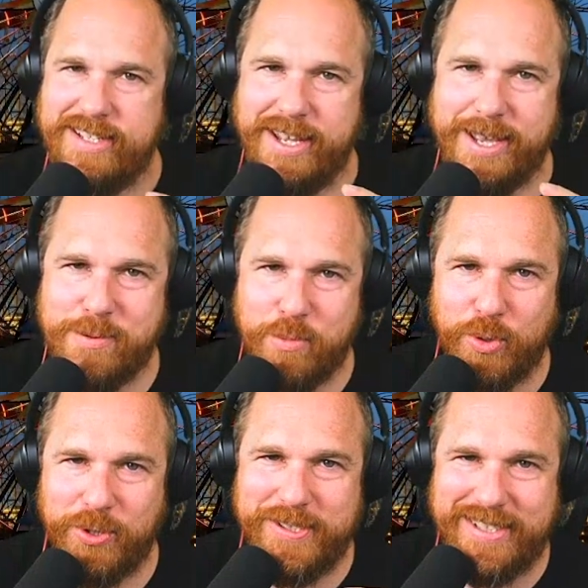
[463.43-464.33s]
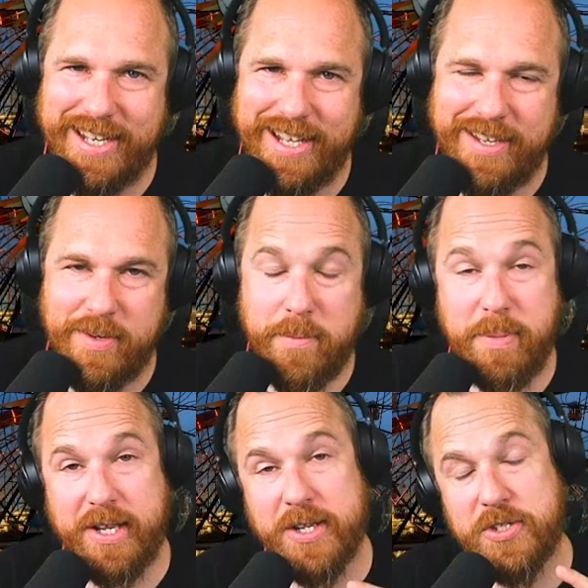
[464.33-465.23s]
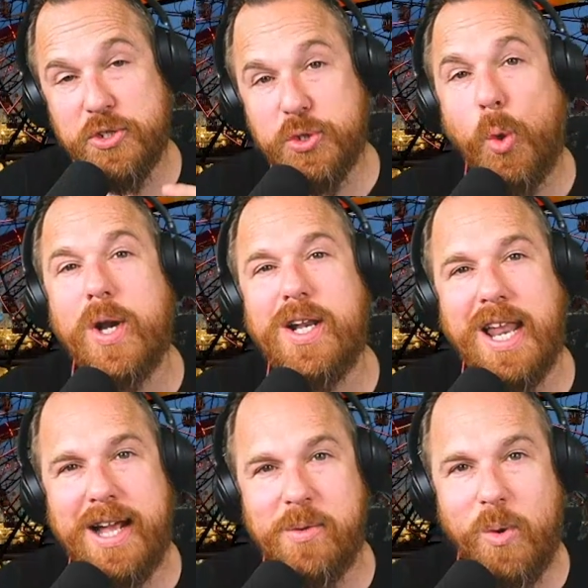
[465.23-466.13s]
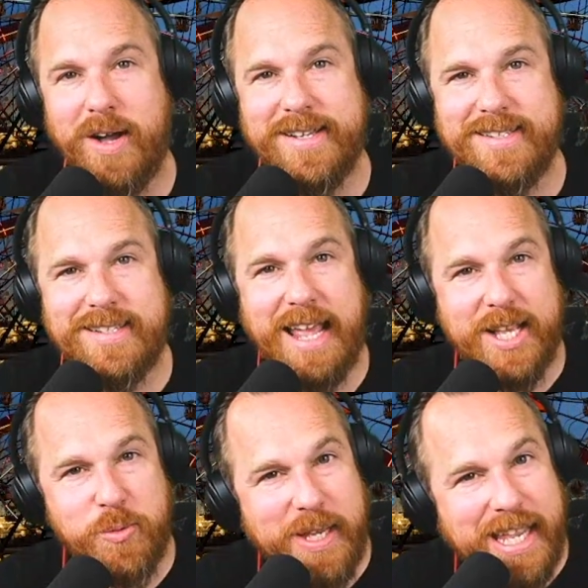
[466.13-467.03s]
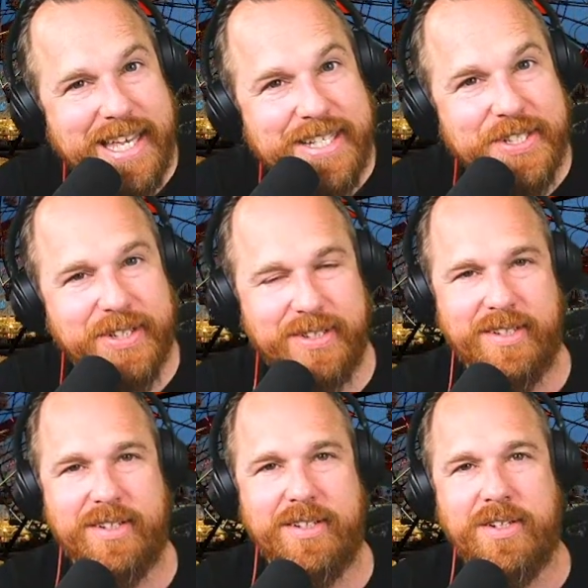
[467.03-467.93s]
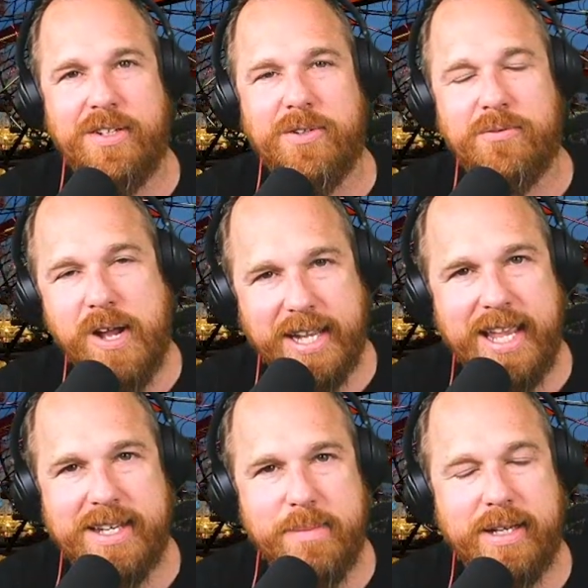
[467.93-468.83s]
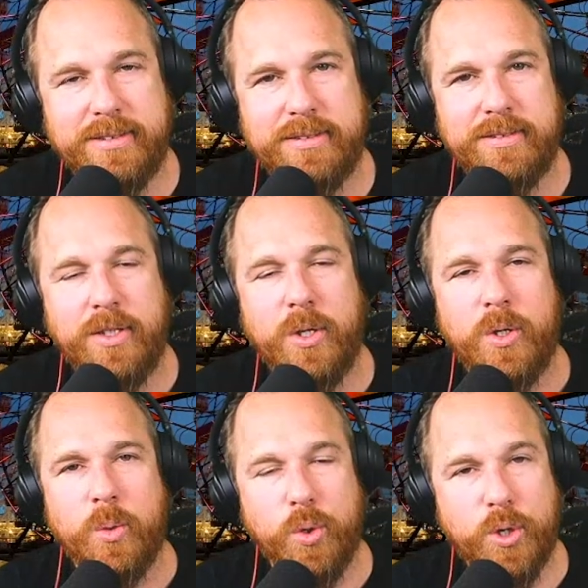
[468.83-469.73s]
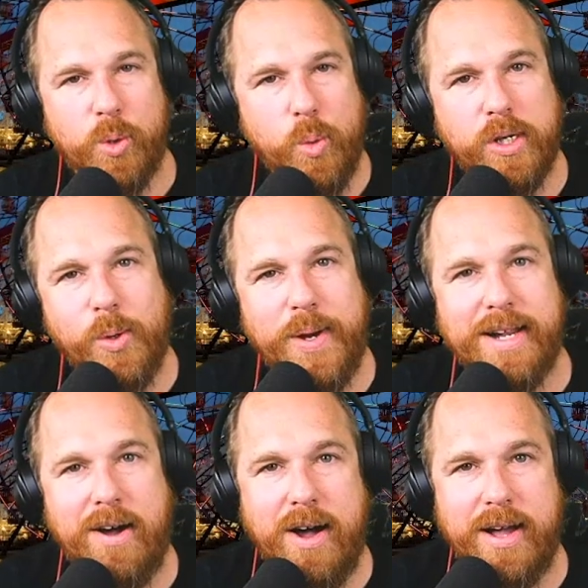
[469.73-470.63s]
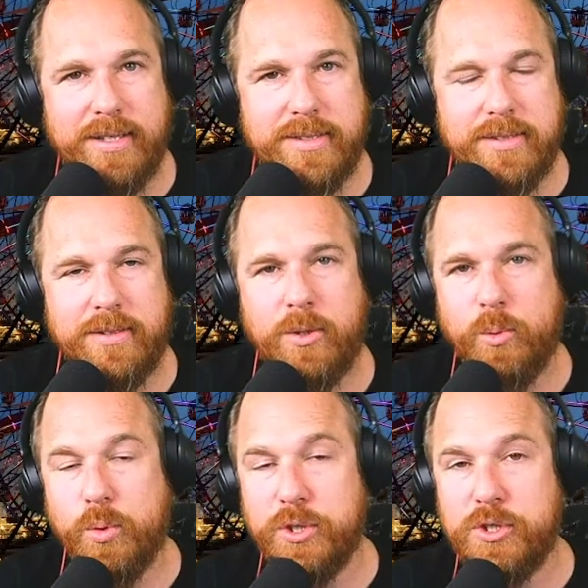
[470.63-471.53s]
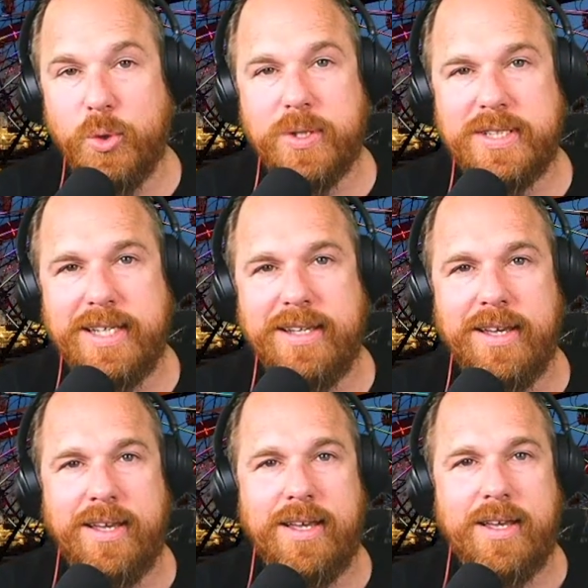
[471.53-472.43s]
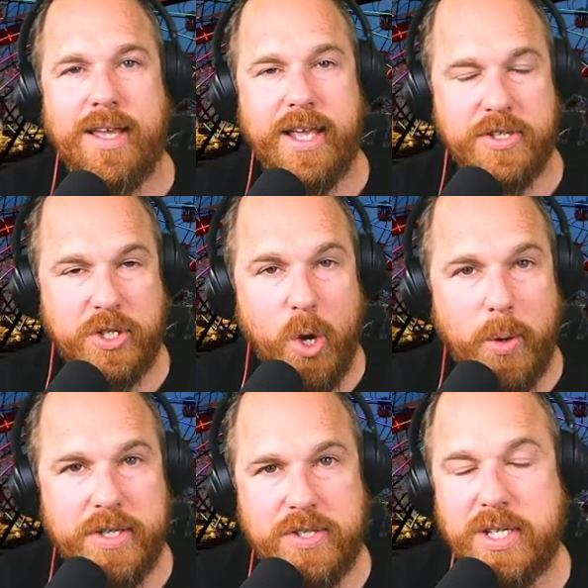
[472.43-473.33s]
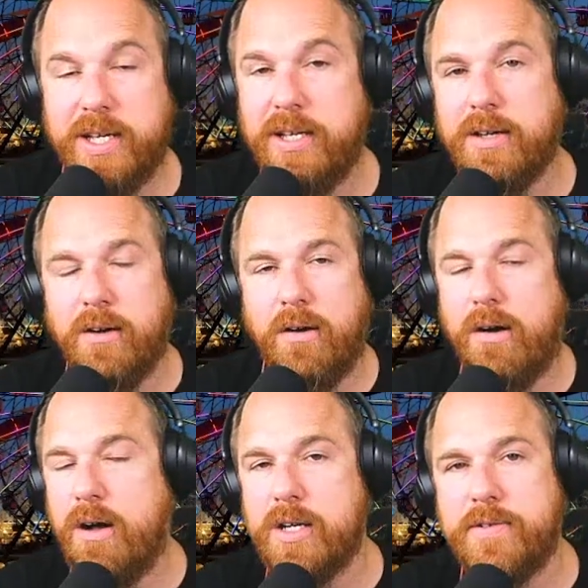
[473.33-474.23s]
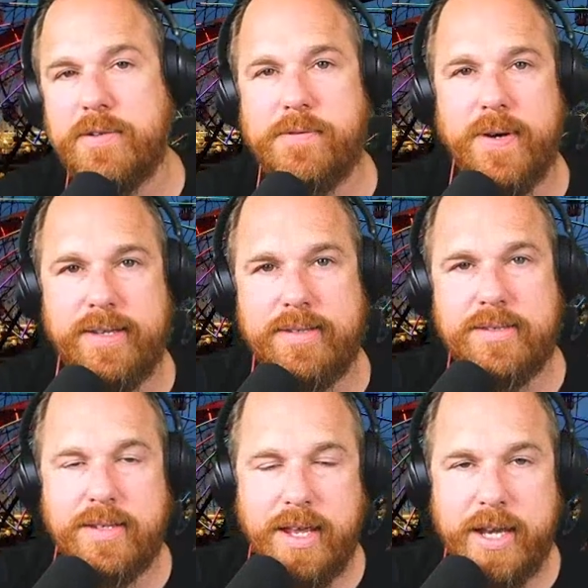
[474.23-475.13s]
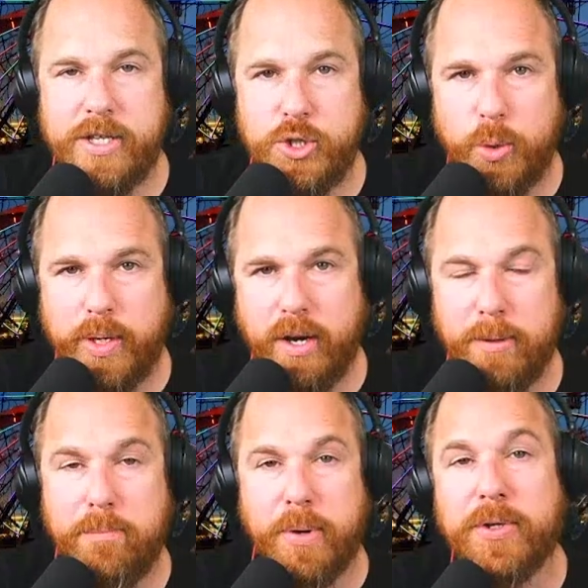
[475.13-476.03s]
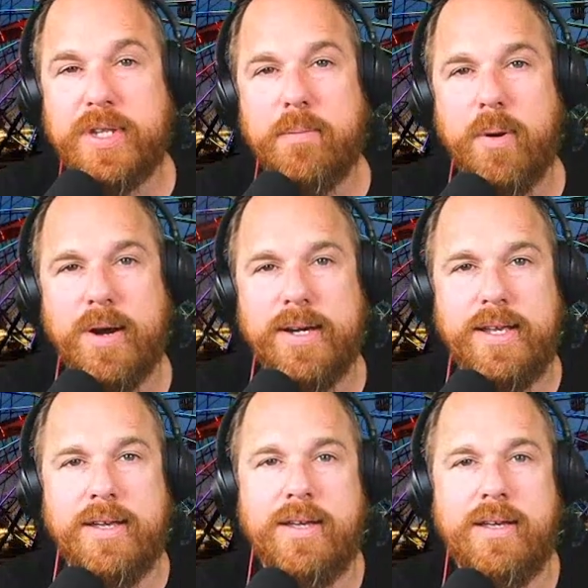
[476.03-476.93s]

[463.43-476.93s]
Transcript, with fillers: to Emerald City because the storyline was as we enter Rock Candy Mountain, we're going to work our way to Oz, where Dorothy is going to see all of her friends and enjoy her birthday party